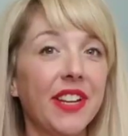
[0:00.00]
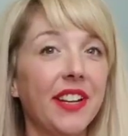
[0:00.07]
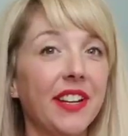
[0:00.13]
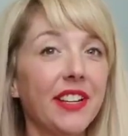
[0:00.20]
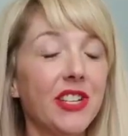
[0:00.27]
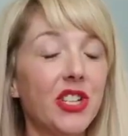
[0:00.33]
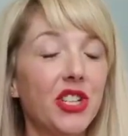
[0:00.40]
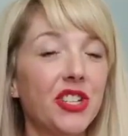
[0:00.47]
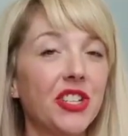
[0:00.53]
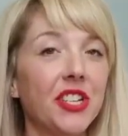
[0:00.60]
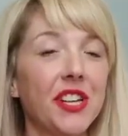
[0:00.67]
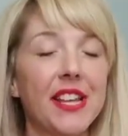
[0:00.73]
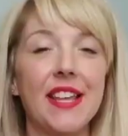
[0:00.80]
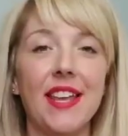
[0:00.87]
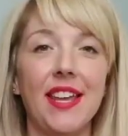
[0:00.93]

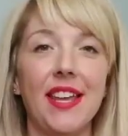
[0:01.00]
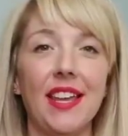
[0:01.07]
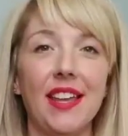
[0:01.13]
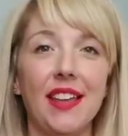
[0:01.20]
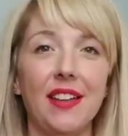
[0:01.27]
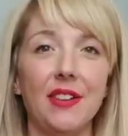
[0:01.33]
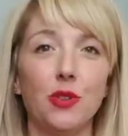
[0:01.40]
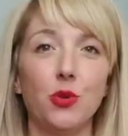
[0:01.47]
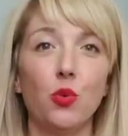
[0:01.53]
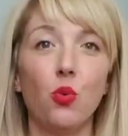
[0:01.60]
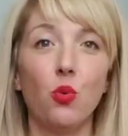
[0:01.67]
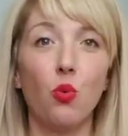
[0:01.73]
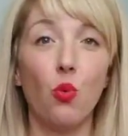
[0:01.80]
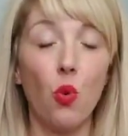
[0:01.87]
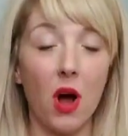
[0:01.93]
finished
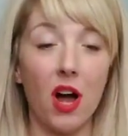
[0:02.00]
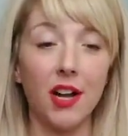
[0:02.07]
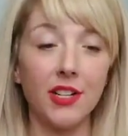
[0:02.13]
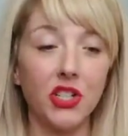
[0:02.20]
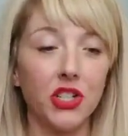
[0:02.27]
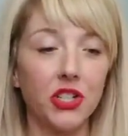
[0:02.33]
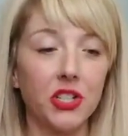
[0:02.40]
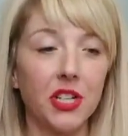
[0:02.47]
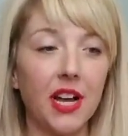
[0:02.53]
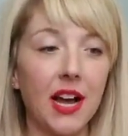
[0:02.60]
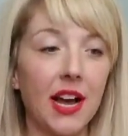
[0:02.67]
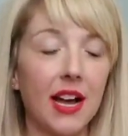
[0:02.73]
and washed.